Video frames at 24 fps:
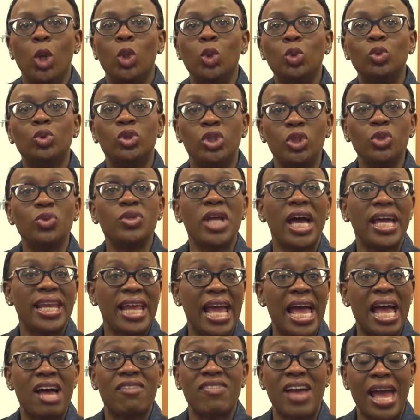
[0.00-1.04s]
who do not
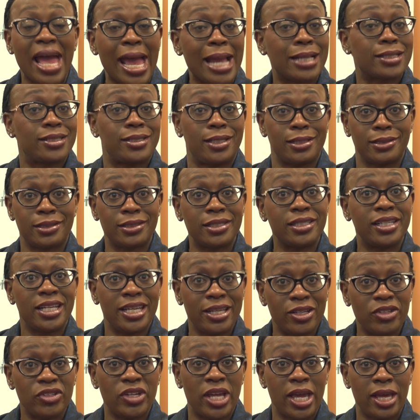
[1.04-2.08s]
have access to the
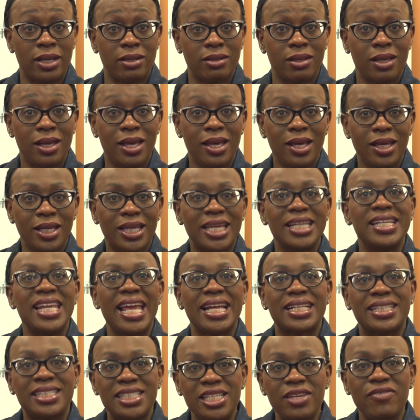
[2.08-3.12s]
internet.
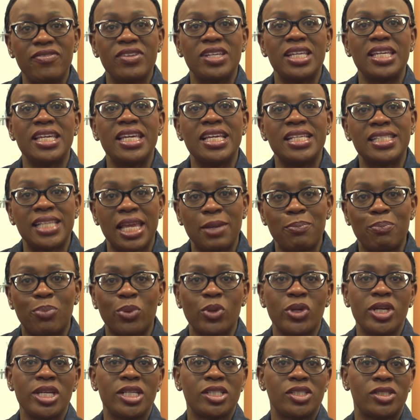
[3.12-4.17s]
Connectivity is a
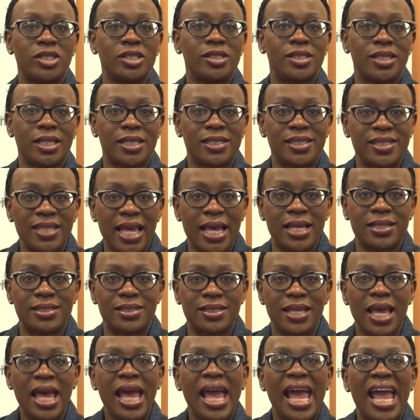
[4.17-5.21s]
bridge to
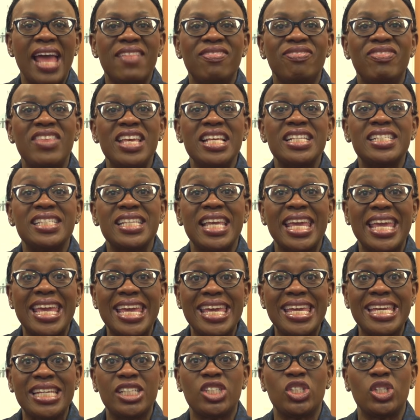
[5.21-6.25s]
success, and this
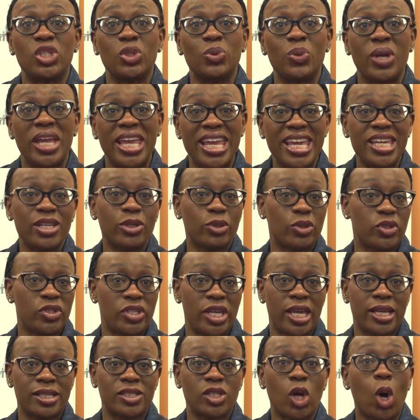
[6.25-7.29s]
issue
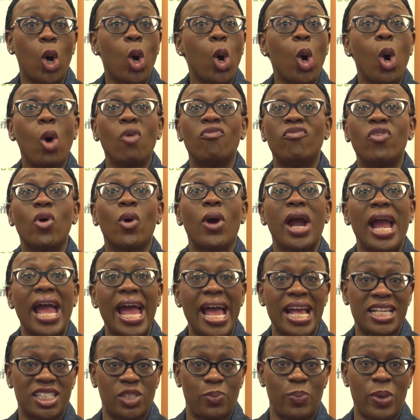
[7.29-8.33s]
intersects all four
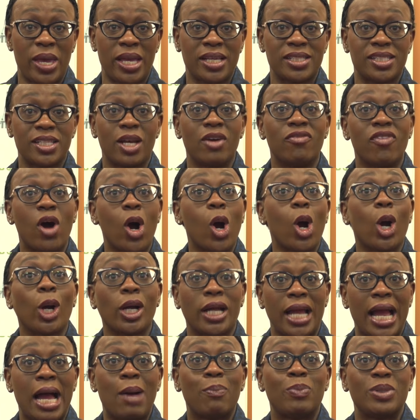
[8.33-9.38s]
aspects of our
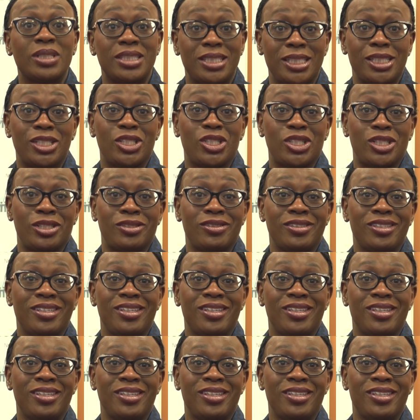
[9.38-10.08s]
competition.